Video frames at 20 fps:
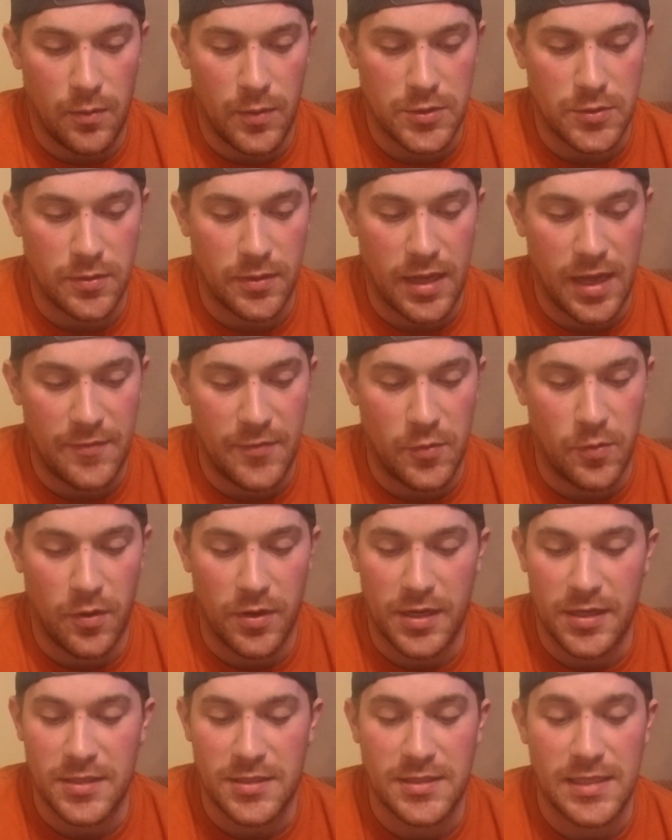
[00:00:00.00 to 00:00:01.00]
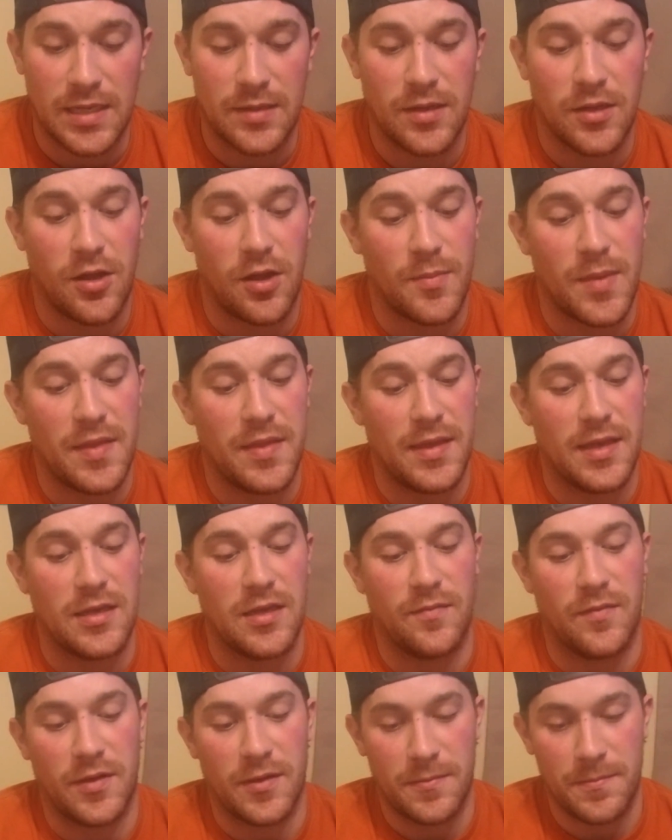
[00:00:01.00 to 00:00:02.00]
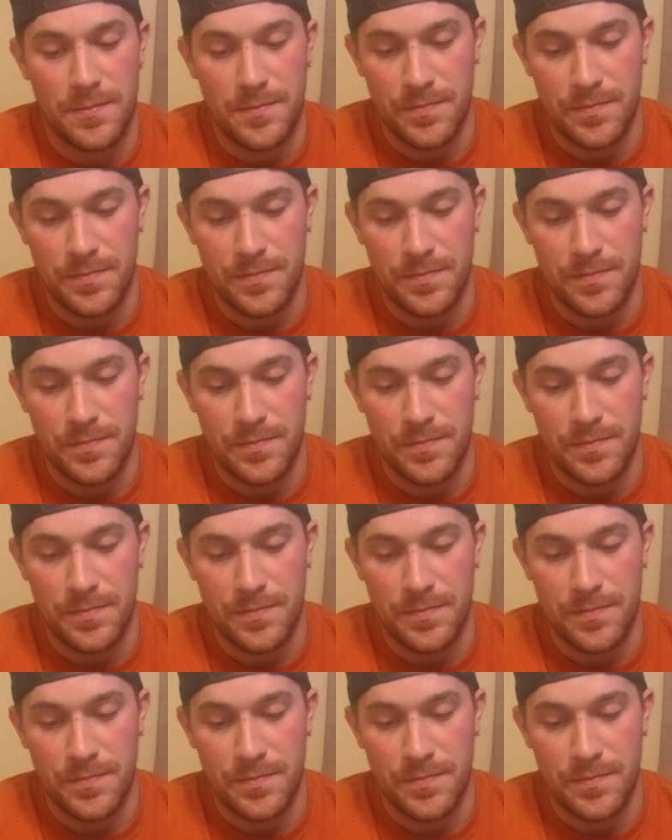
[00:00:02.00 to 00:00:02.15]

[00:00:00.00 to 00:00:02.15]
will have you wanting to sing along by the end of it.